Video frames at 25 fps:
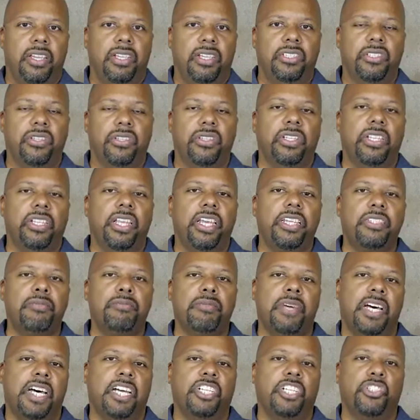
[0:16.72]
So in the last
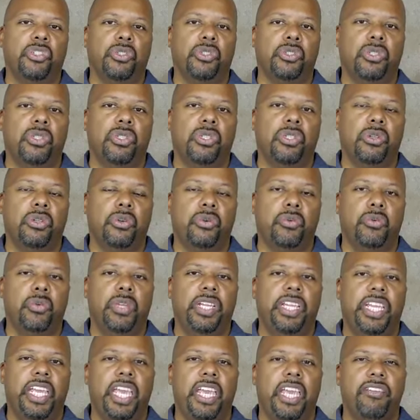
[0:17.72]
module,
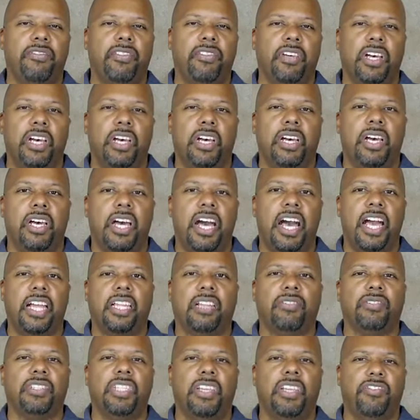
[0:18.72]
we gave a
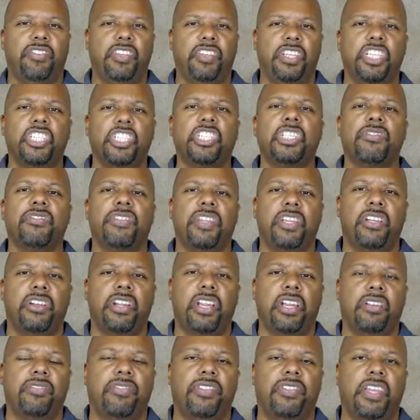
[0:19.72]
high-level definition of
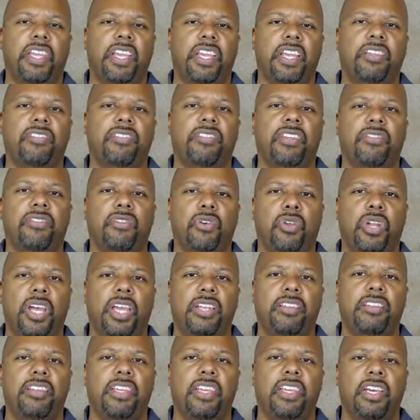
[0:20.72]
Internet of Things, give you an
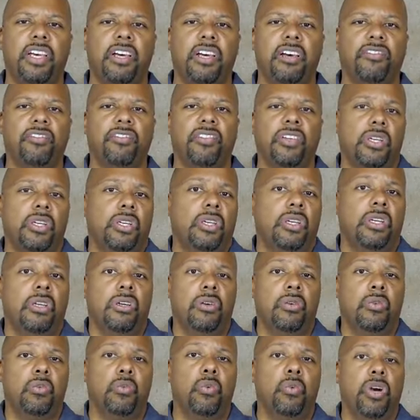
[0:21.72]
idea of
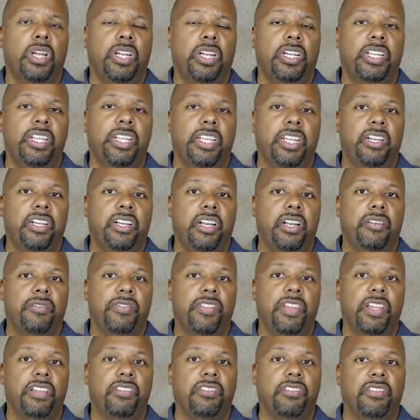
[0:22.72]
what an Internet of
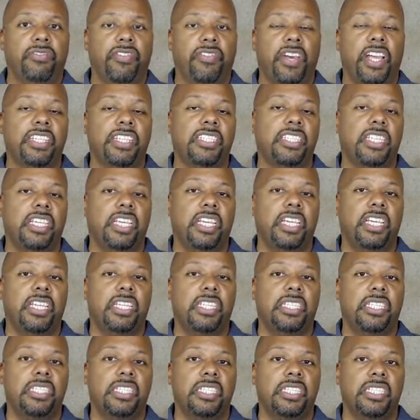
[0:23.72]
Things device
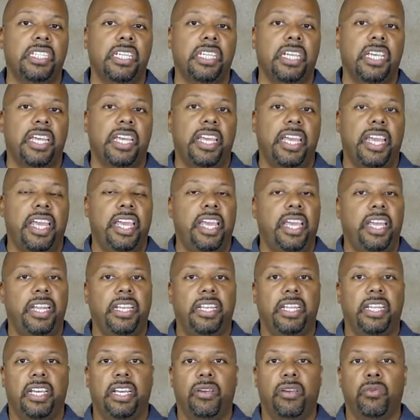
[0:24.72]
is
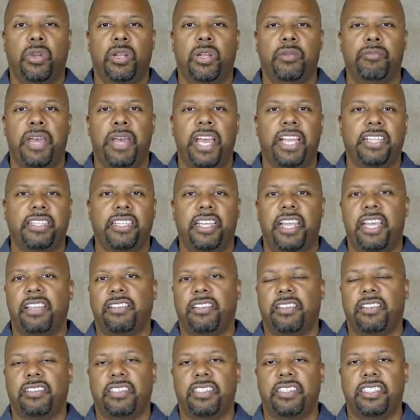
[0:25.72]
and what impact it
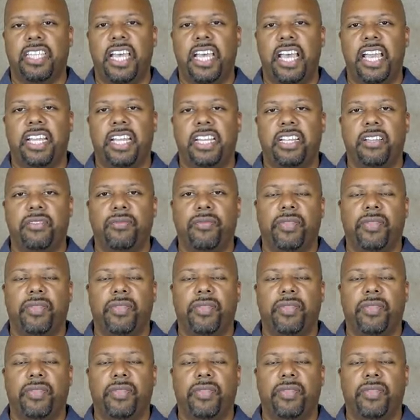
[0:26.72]
has on society.